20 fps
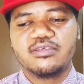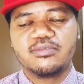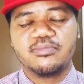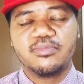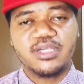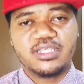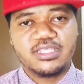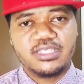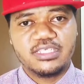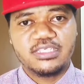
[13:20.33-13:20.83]

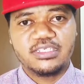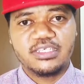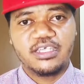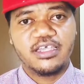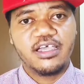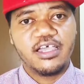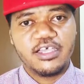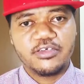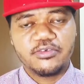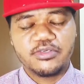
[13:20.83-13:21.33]
but in a
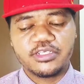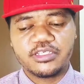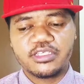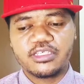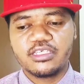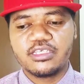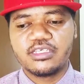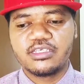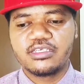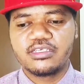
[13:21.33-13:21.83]

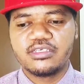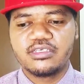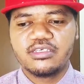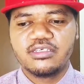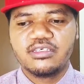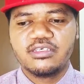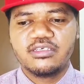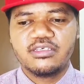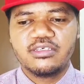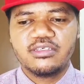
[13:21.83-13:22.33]
hierarchy.
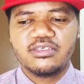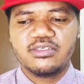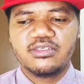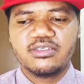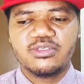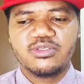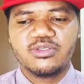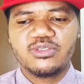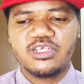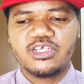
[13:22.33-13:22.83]

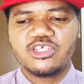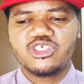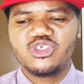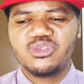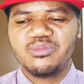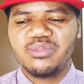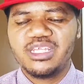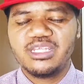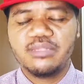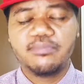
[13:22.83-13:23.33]
There are
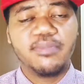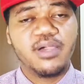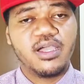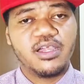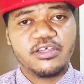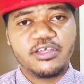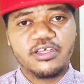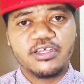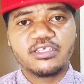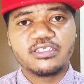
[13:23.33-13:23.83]
so many
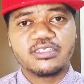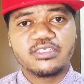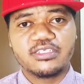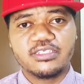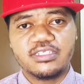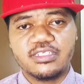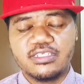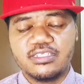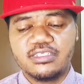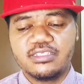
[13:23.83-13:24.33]
barriers
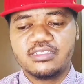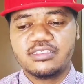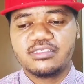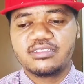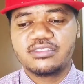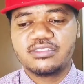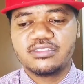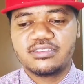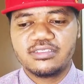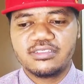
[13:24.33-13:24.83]
indeed.
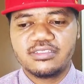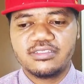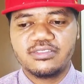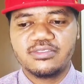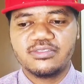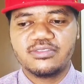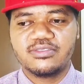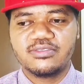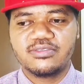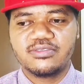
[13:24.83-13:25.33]

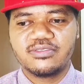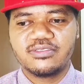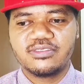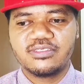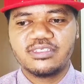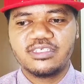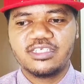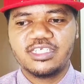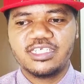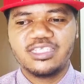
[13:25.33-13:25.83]

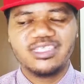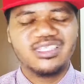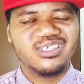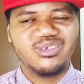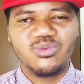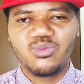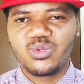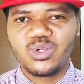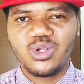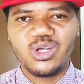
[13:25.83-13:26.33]
In
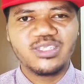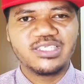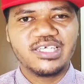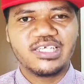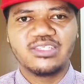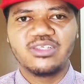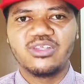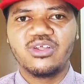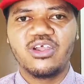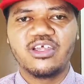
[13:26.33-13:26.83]
the world
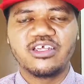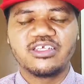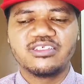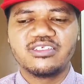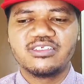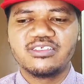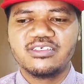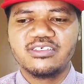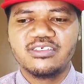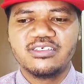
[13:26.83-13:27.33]
at
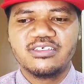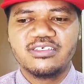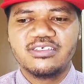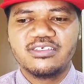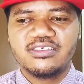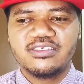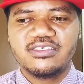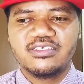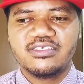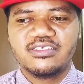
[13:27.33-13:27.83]
large,
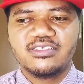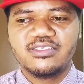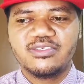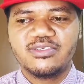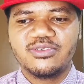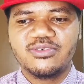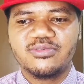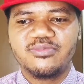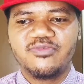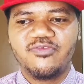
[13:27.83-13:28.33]

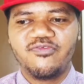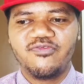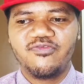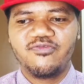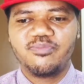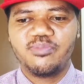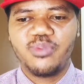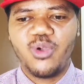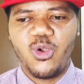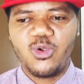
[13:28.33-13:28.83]

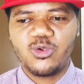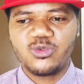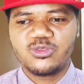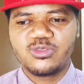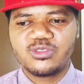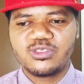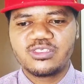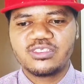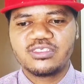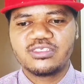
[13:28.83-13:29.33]

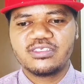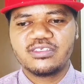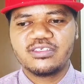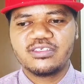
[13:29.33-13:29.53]
posed,